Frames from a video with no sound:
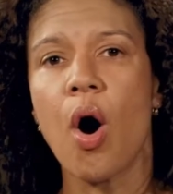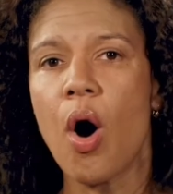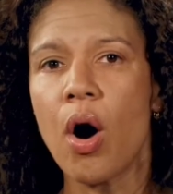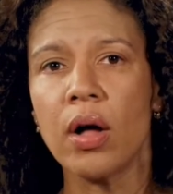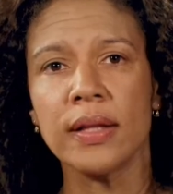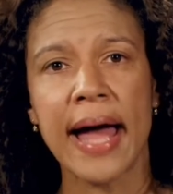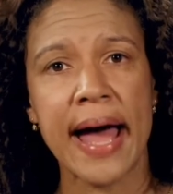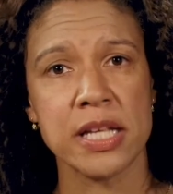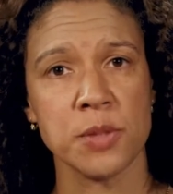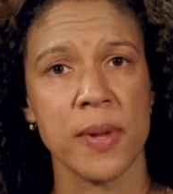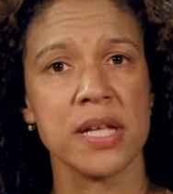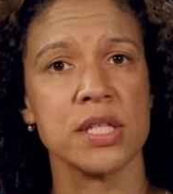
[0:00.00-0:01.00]
all
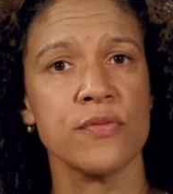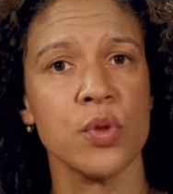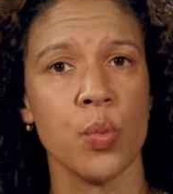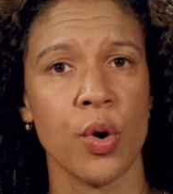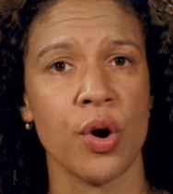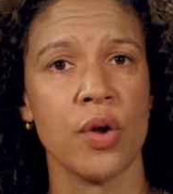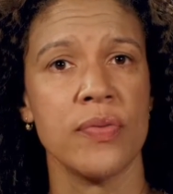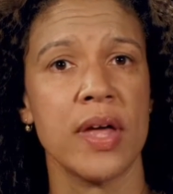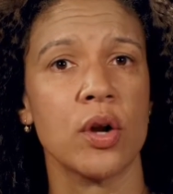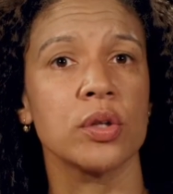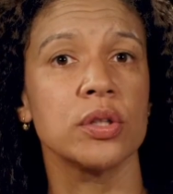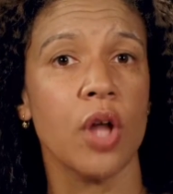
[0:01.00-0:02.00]
aspects of the word
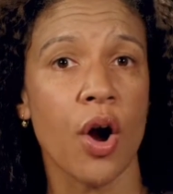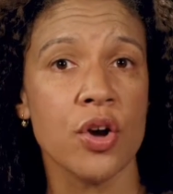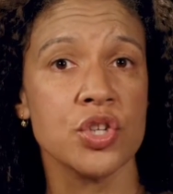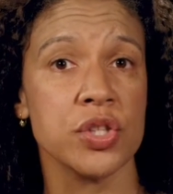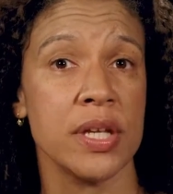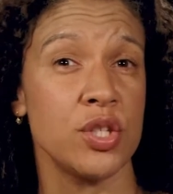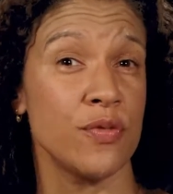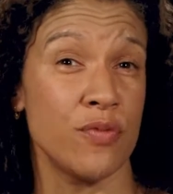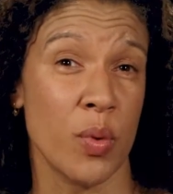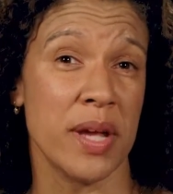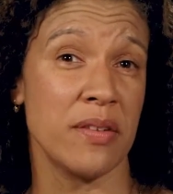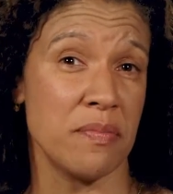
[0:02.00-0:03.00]
that are largely
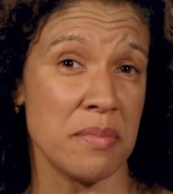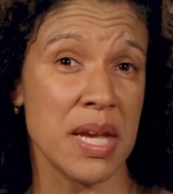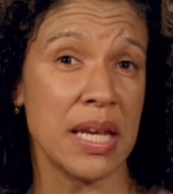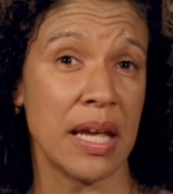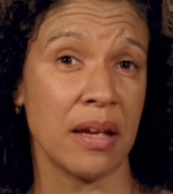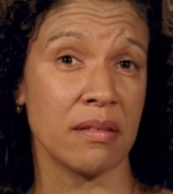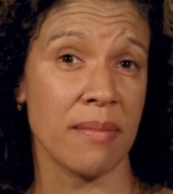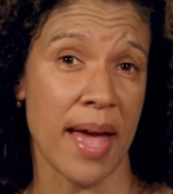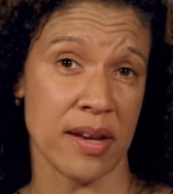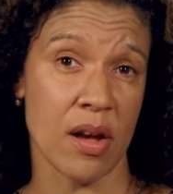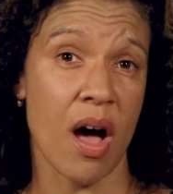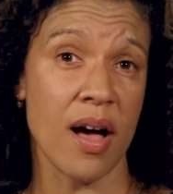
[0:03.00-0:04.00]
devoid of meaning
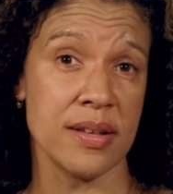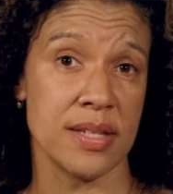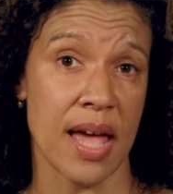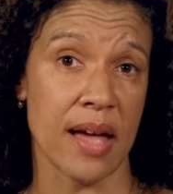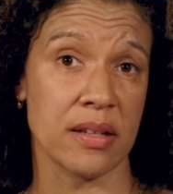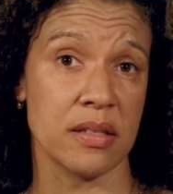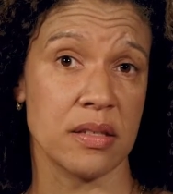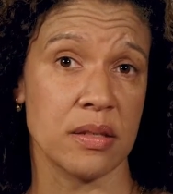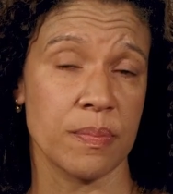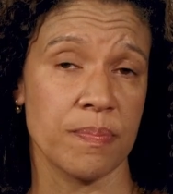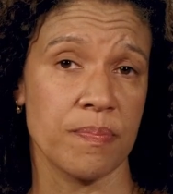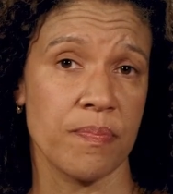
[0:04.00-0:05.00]
and context.
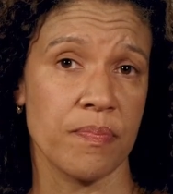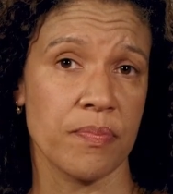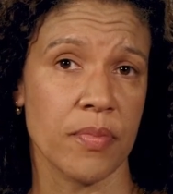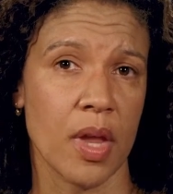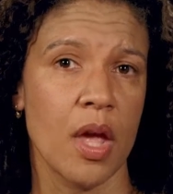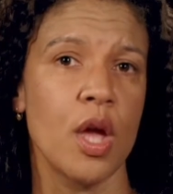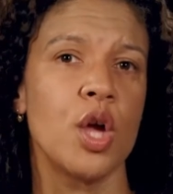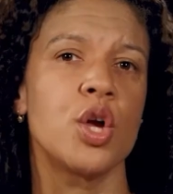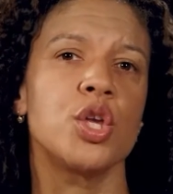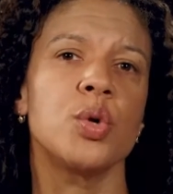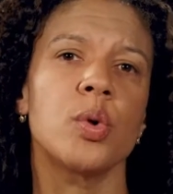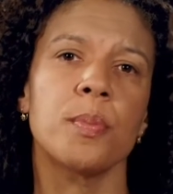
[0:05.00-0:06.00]

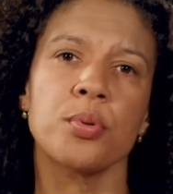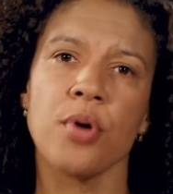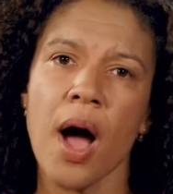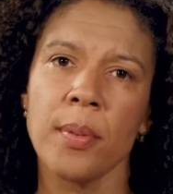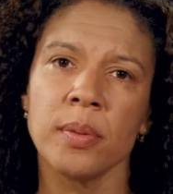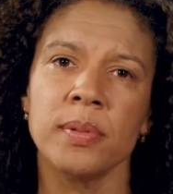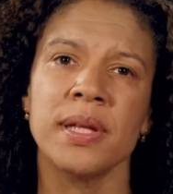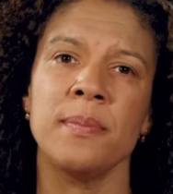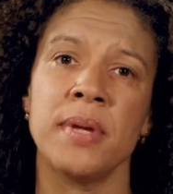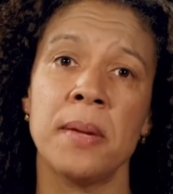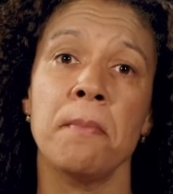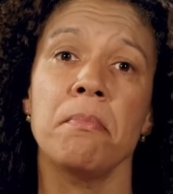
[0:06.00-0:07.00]
You will probably
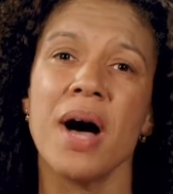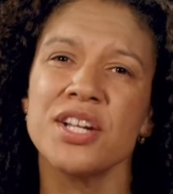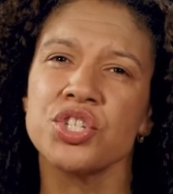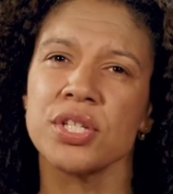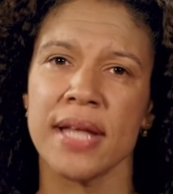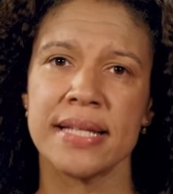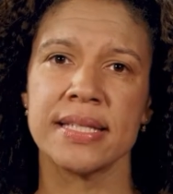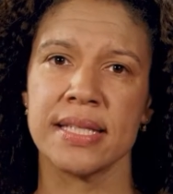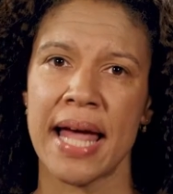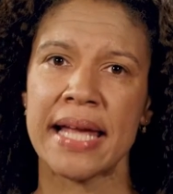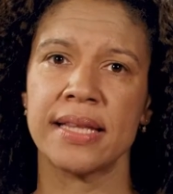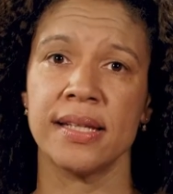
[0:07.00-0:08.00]
be much less
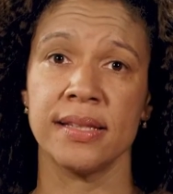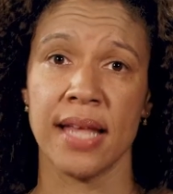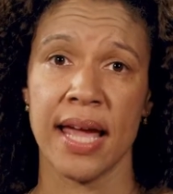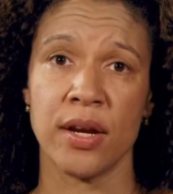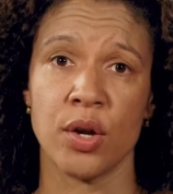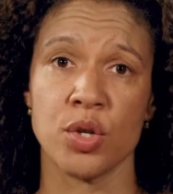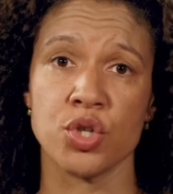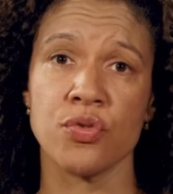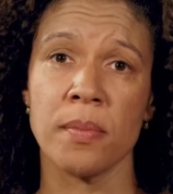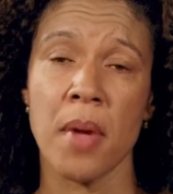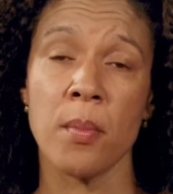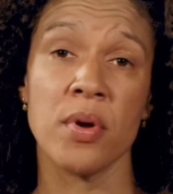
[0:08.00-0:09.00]
likely later to
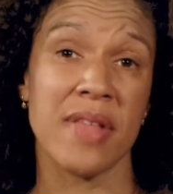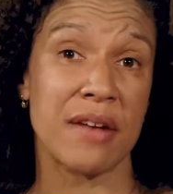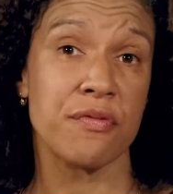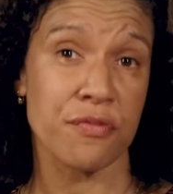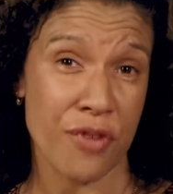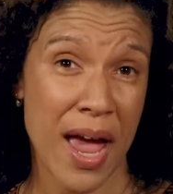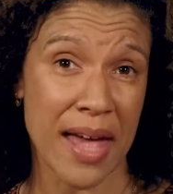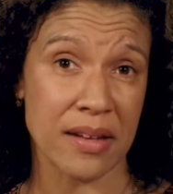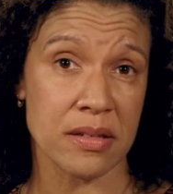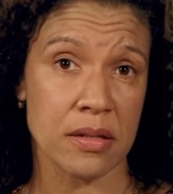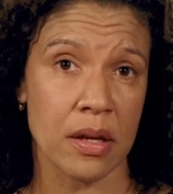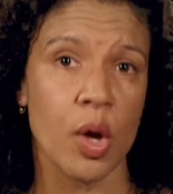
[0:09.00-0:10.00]
remember that
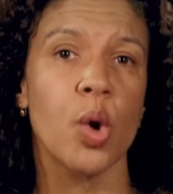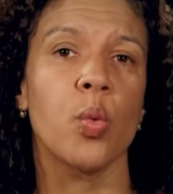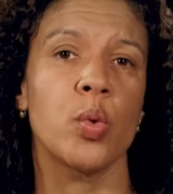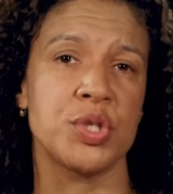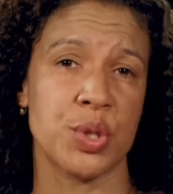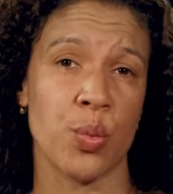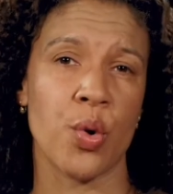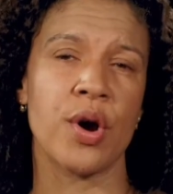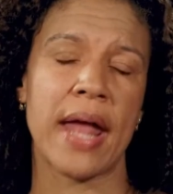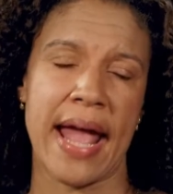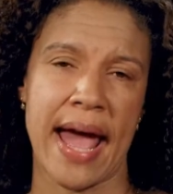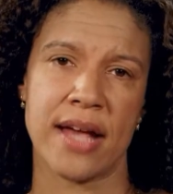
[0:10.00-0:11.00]
friend was the
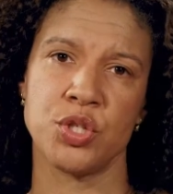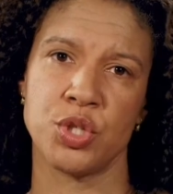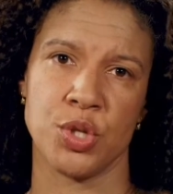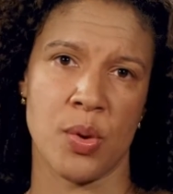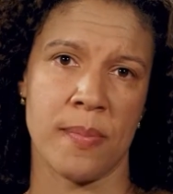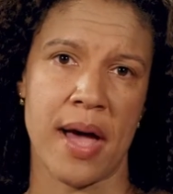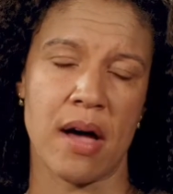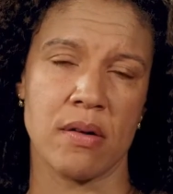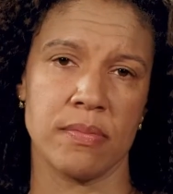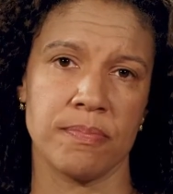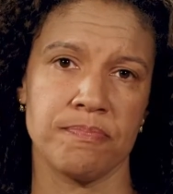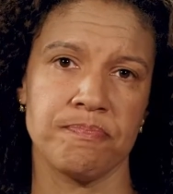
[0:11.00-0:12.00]
word I asked you about.